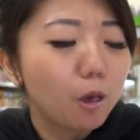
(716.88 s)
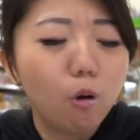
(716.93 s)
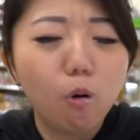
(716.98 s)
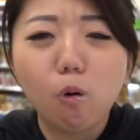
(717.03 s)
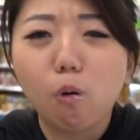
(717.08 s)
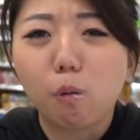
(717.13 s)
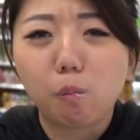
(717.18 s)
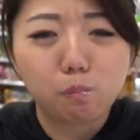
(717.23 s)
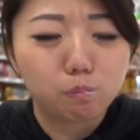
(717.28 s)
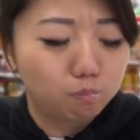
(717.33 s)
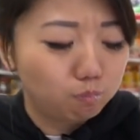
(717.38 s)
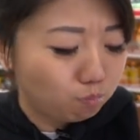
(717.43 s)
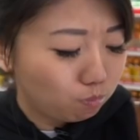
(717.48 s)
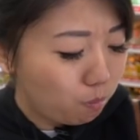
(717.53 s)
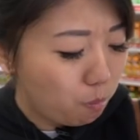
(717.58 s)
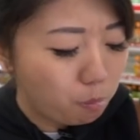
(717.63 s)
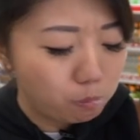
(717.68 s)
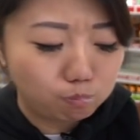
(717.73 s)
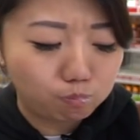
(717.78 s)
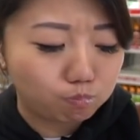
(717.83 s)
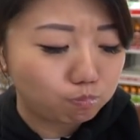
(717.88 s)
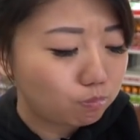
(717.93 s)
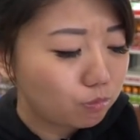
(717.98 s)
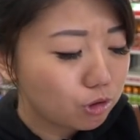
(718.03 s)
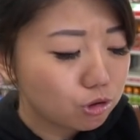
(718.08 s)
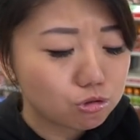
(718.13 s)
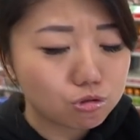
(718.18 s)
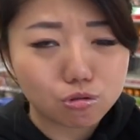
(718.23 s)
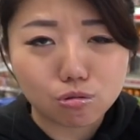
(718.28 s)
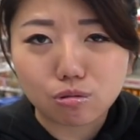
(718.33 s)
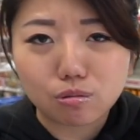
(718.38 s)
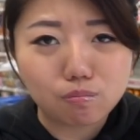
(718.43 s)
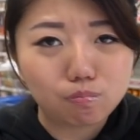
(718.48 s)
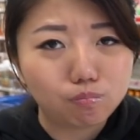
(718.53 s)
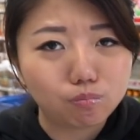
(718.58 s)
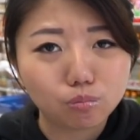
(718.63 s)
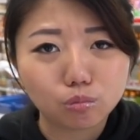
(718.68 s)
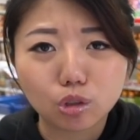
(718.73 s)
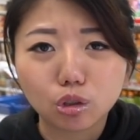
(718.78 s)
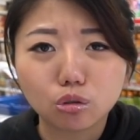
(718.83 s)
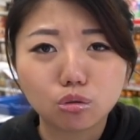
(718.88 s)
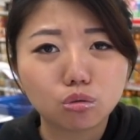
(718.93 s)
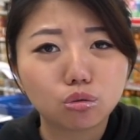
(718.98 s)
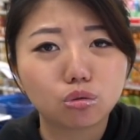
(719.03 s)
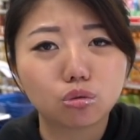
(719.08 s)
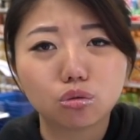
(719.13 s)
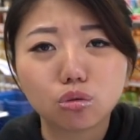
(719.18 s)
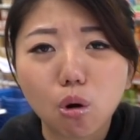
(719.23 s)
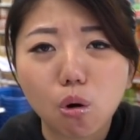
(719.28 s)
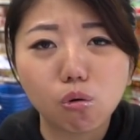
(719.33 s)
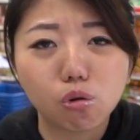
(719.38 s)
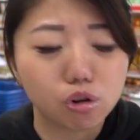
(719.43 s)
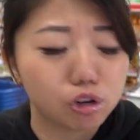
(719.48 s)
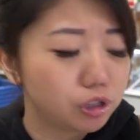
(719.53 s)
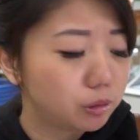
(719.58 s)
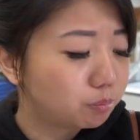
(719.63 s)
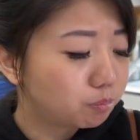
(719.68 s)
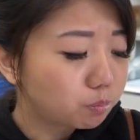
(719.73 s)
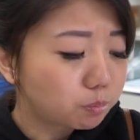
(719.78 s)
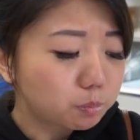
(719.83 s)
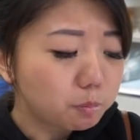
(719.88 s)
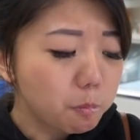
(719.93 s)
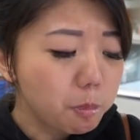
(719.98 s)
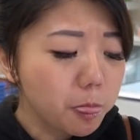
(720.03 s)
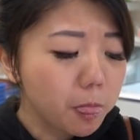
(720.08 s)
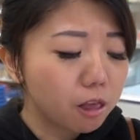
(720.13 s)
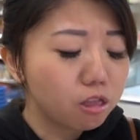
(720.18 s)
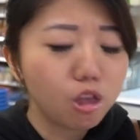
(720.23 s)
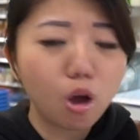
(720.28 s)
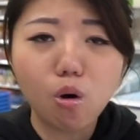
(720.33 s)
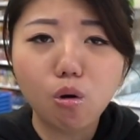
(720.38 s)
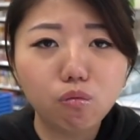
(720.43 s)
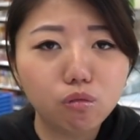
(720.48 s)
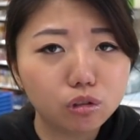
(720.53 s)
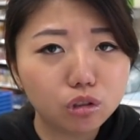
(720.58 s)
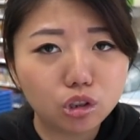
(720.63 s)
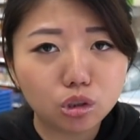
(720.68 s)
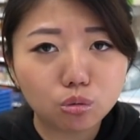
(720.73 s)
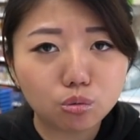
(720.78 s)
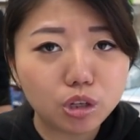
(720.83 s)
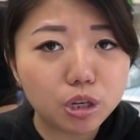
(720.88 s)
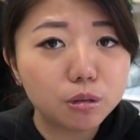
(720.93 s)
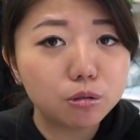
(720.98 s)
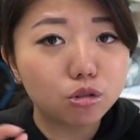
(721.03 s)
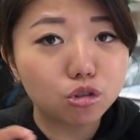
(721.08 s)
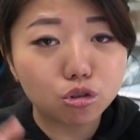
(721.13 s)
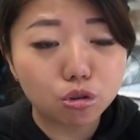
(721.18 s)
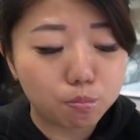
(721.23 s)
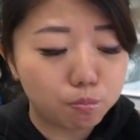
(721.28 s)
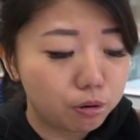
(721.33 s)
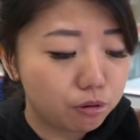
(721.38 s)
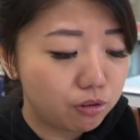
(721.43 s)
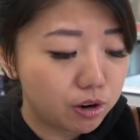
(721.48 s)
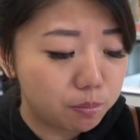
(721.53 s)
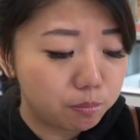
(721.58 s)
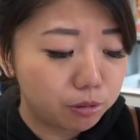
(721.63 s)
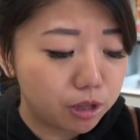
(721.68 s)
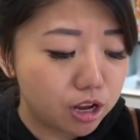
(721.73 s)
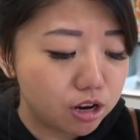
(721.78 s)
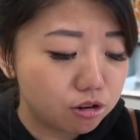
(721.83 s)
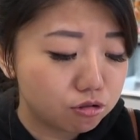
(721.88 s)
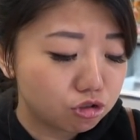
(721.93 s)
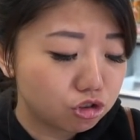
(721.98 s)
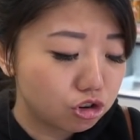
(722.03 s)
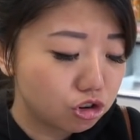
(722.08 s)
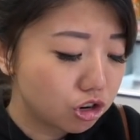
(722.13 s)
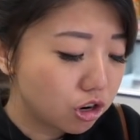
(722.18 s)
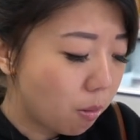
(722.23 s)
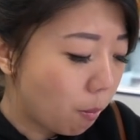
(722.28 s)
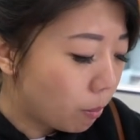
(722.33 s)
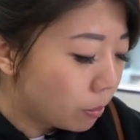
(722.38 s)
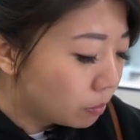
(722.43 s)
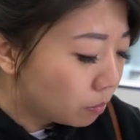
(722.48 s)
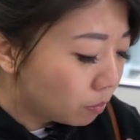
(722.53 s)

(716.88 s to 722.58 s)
Oh, this is so good. Not overly sweet, just a perfect blend of sugar.